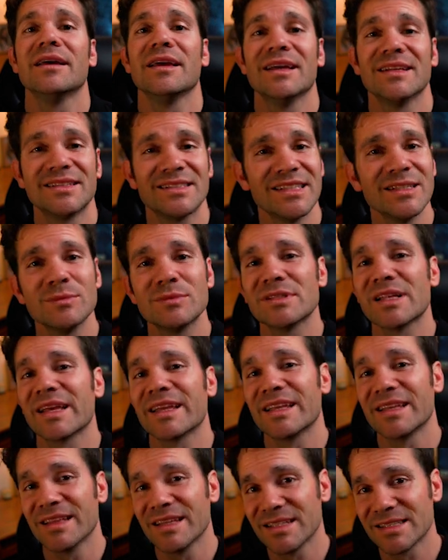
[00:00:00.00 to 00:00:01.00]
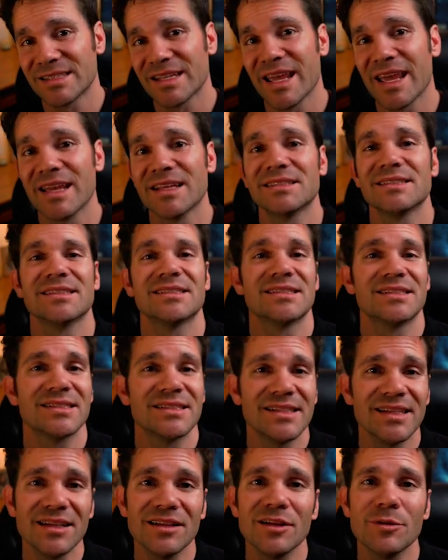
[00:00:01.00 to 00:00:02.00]
it seems like in this case, it's
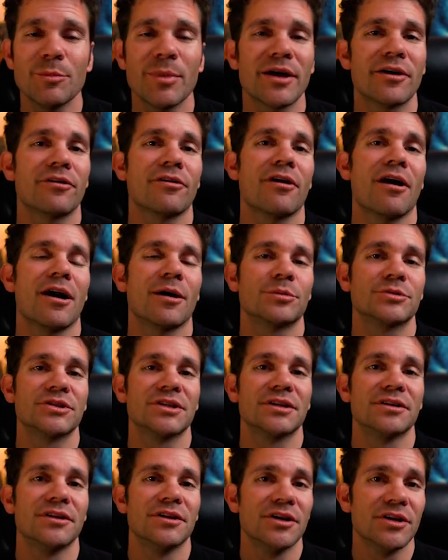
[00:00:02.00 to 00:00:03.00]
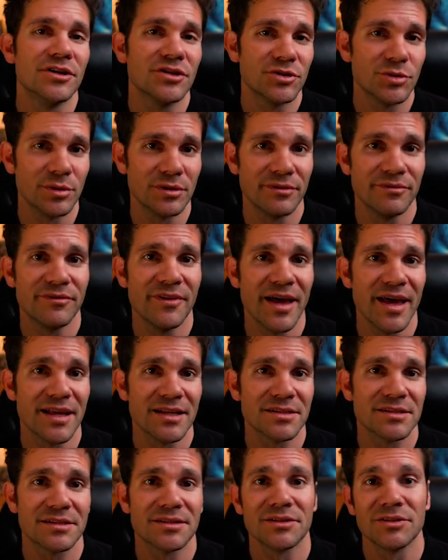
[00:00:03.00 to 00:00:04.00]
still a better option to
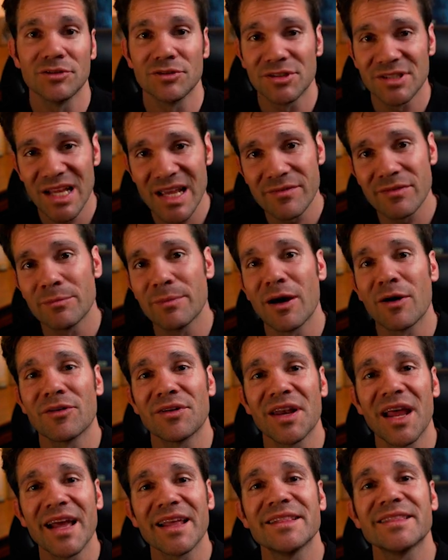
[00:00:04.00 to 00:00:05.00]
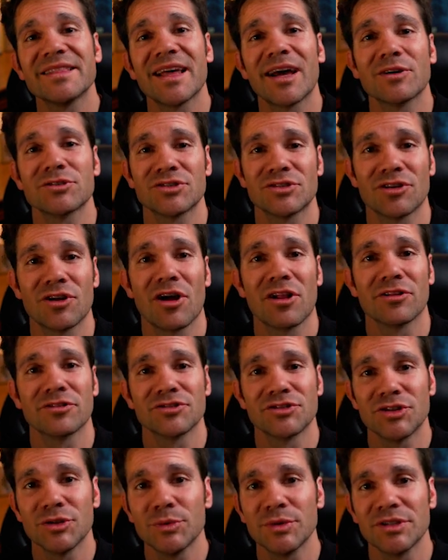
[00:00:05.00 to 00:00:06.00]
invest. You save about
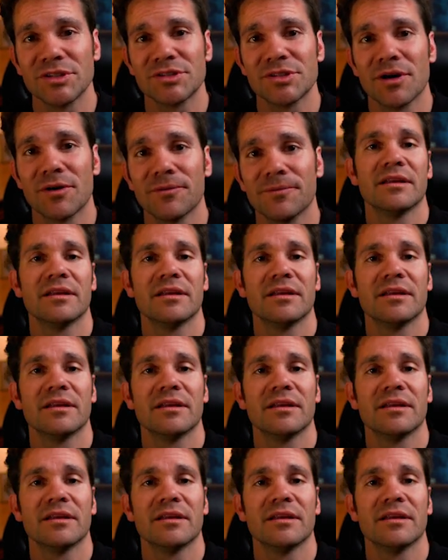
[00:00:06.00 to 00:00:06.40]
$9,000 doing so.